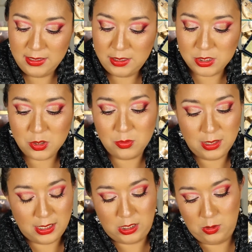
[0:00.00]
These are
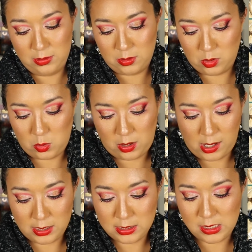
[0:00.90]
really cute little
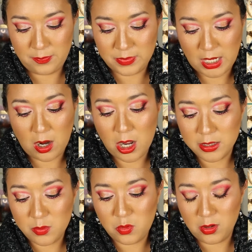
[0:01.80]
quads. They're on
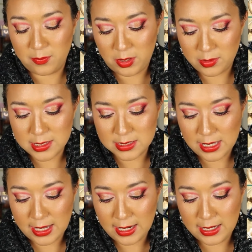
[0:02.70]
the more muted
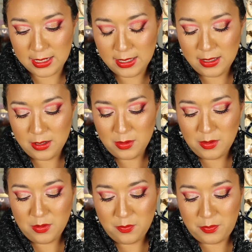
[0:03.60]
side,
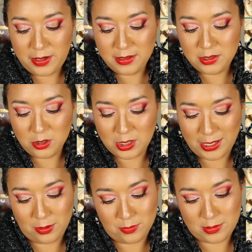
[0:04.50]
but they're
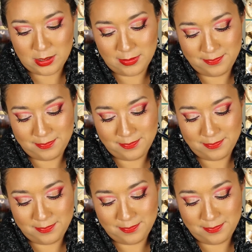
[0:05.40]
cute.